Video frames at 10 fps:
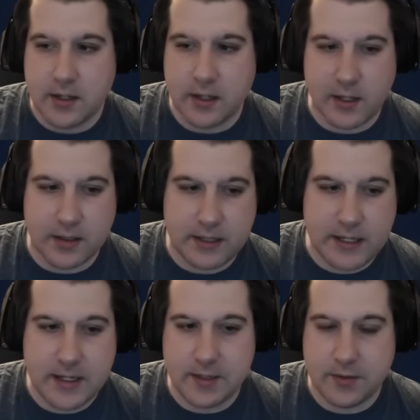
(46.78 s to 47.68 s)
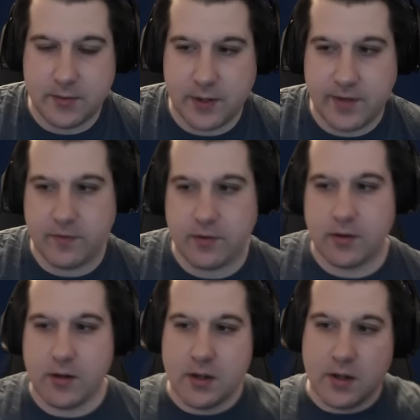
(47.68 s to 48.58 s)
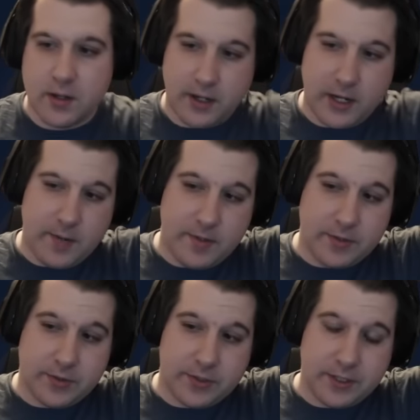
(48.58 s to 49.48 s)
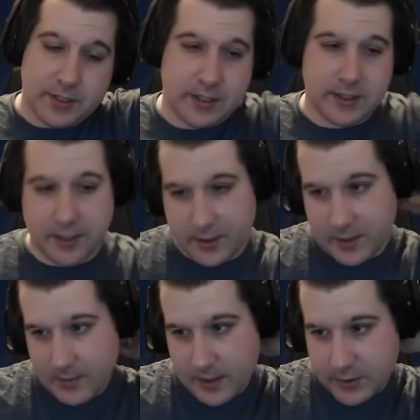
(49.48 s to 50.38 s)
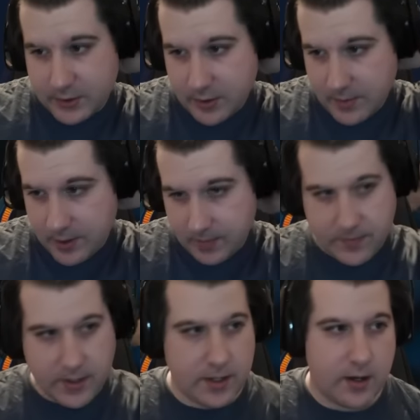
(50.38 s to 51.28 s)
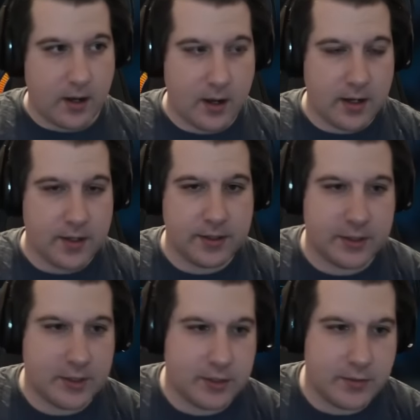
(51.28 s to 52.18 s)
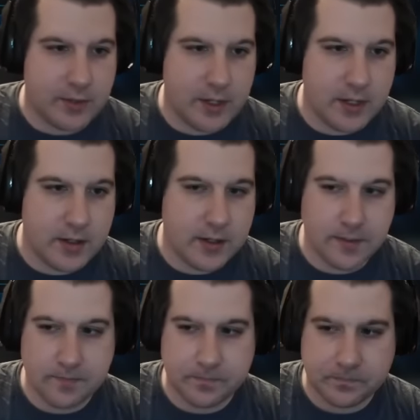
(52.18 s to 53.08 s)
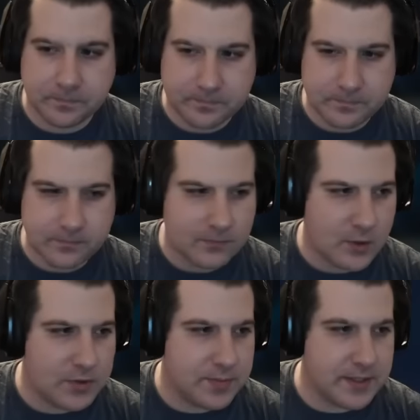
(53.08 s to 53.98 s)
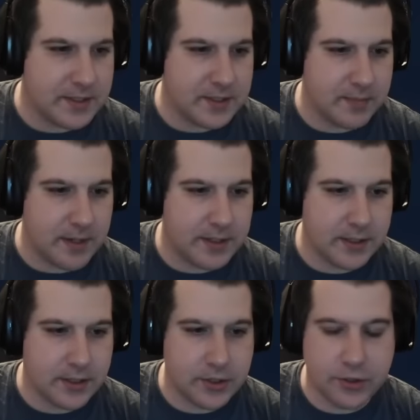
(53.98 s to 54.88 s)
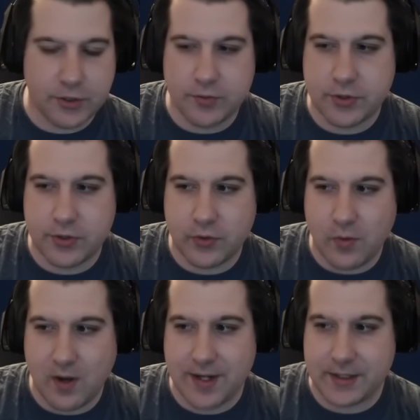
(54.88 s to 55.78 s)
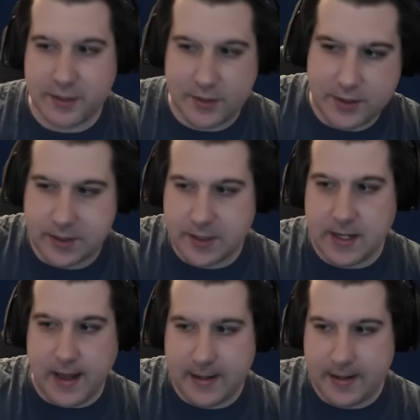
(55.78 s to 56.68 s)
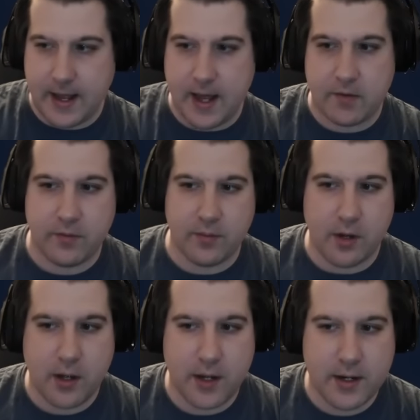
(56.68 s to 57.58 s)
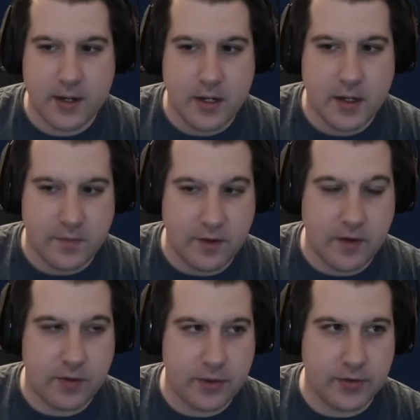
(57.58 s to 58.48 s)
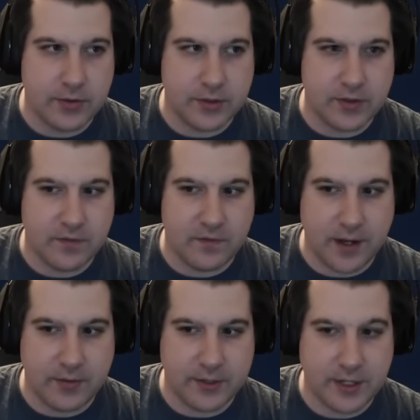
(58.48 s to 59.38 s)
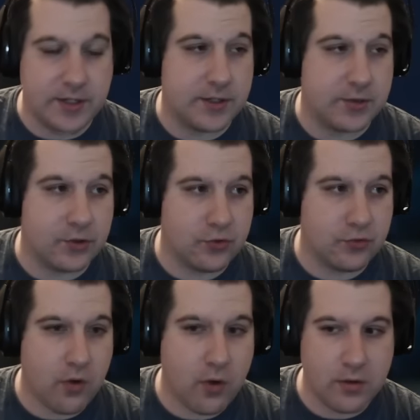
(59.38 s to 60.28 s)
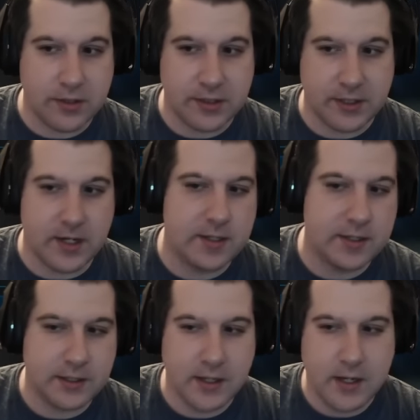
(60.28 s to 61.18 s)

Lead. Whenever enemies resist, the entire team gains turn meter. And then Han's unique, which makes his basic shoot twice. This is GAT from Han. Very good. Those are the vital Zetas. Now, strong Zetas.